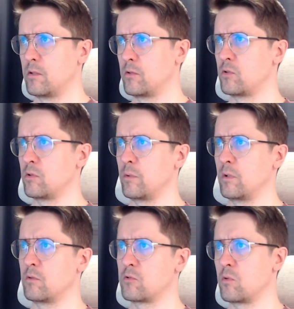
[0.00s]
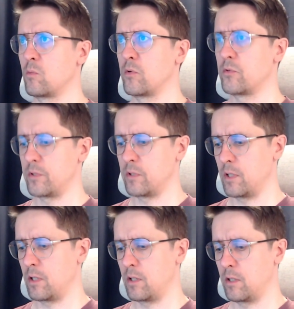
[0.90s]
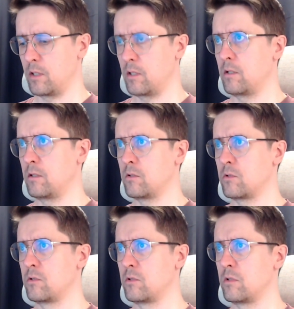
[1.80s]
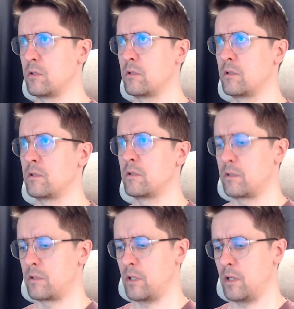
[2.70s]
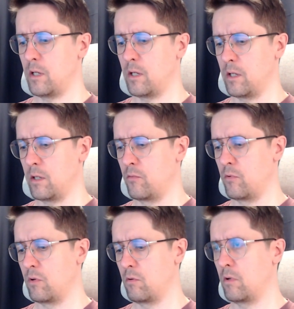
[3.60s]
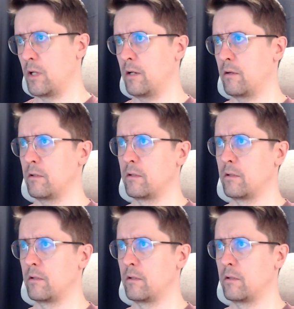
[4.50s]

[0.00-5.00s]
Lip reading: So we also want an integer I row here.